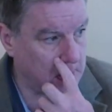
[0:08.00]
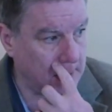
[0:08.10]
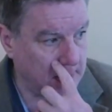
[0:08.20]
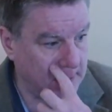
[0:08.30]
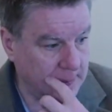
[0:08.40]

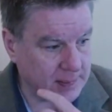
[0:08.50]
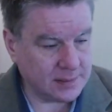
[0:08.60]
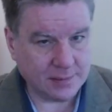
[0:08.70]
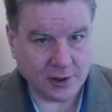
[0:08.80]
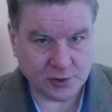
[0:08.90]
a
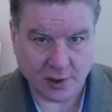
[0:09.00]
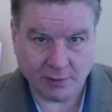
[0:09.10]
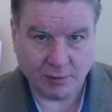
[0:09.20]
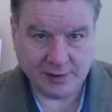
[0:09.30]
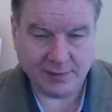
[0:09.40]

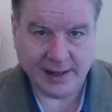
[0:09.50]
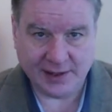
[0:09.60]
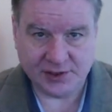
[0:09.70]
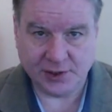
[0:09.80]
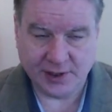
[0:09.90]
red
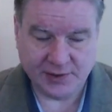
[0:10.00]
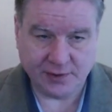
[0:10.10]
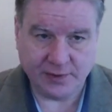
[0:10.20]
flag series